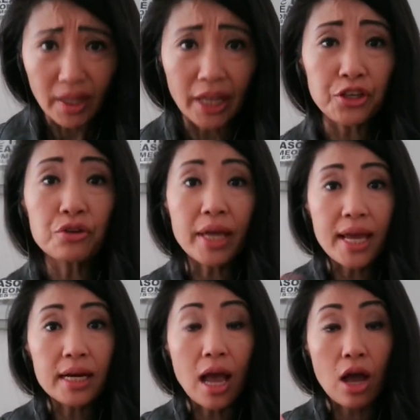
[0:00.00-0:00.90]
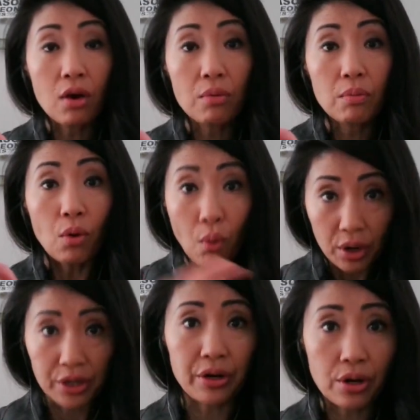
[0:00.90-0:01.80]
You can
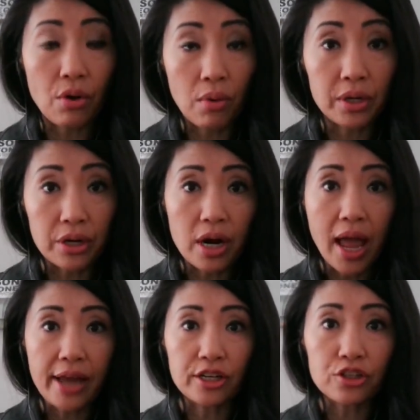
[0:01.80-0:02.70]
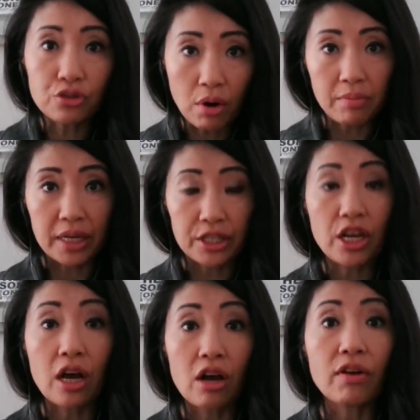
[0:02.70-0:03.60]
order an assortment
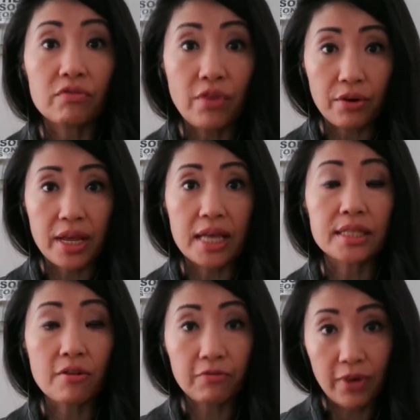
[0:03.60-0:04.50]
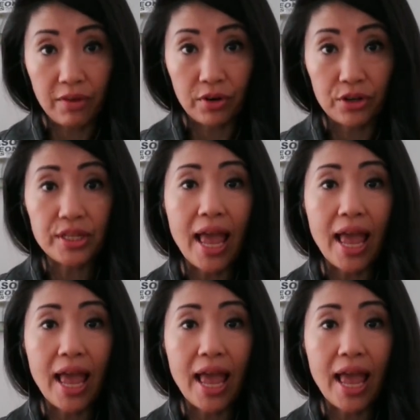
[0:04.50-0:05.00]
of various flavors.